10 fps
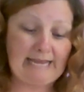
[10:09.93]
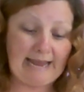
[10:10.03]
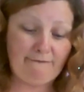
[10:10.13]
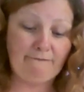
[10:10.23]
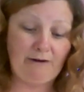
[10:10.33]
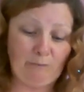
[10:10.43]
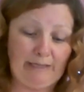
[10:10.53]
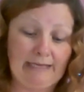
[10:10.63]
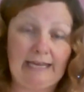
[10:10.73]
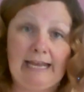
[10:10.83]
every
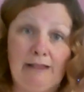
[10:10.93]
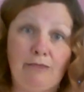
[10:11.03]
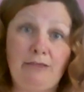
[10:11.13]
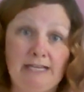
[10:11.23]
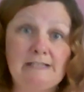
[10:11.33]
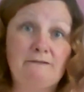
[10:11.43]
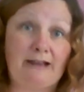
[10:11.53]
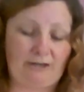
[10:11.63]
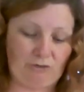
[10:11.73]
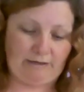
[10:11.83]
week in this
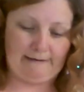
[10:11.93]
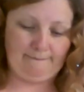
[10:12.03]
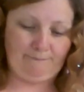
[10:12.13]
factory.